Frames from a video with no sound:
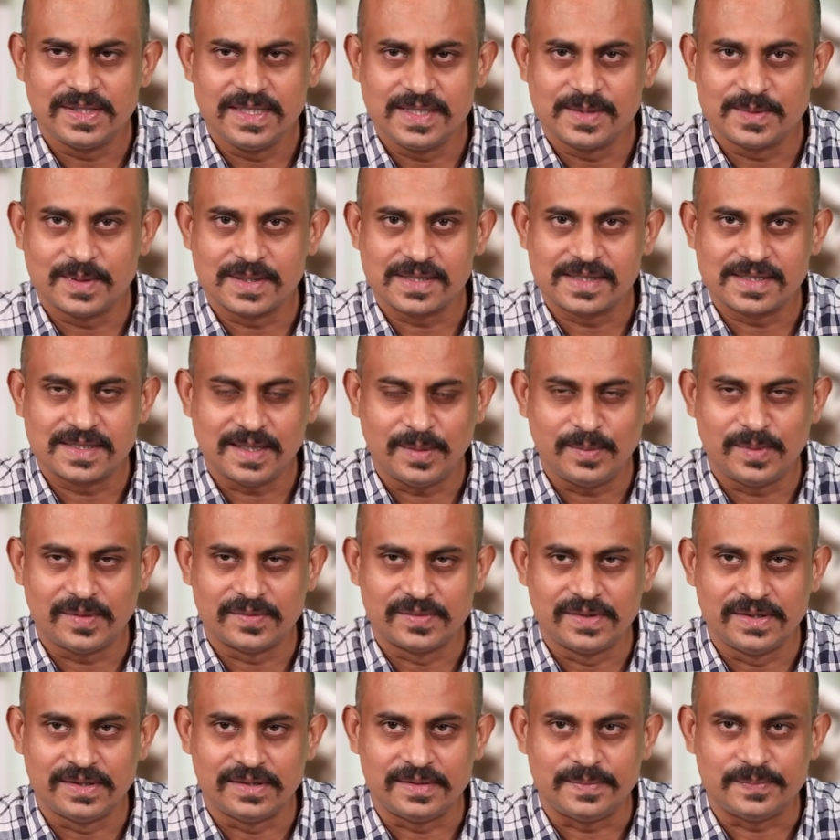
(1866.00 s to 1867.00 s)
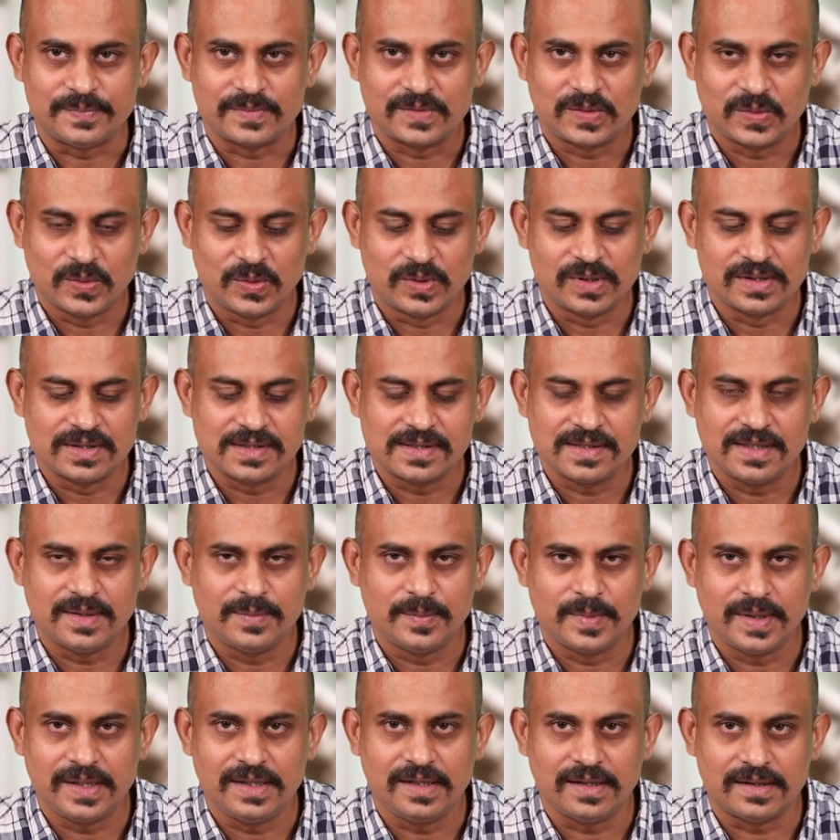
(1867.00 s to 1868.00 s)
these were some of the quotes. There are
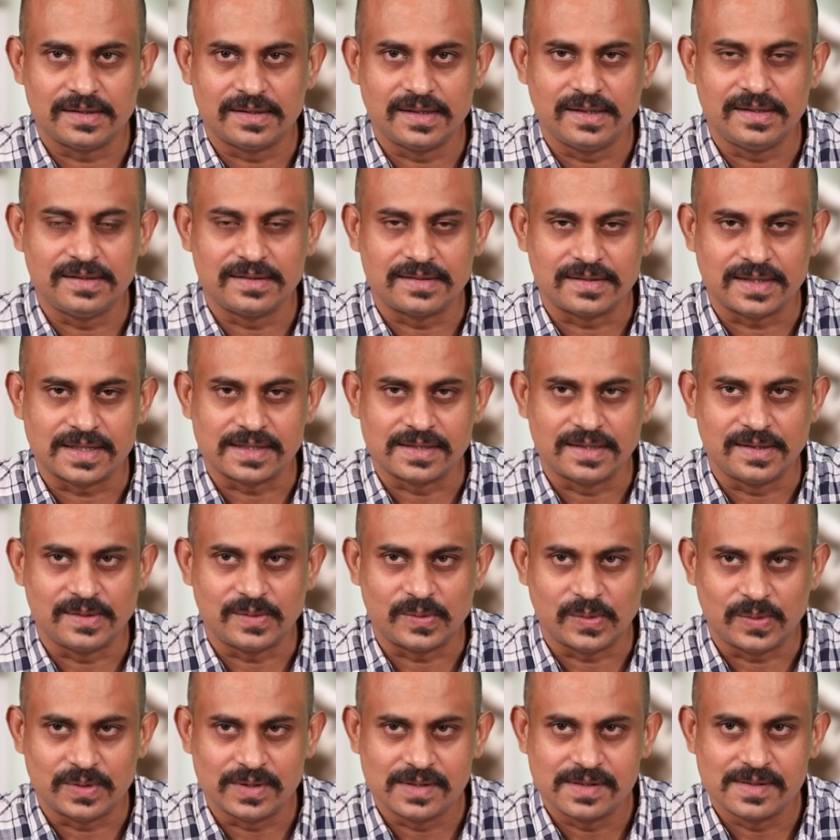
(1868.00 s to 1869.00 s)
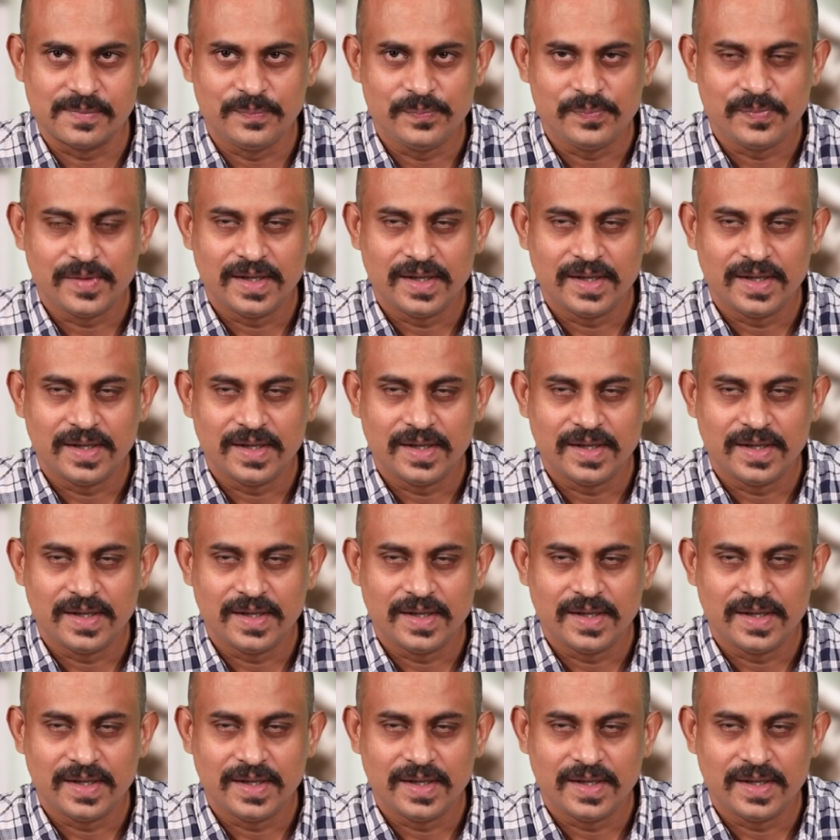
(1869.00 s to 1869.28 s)
many other interesting quotes,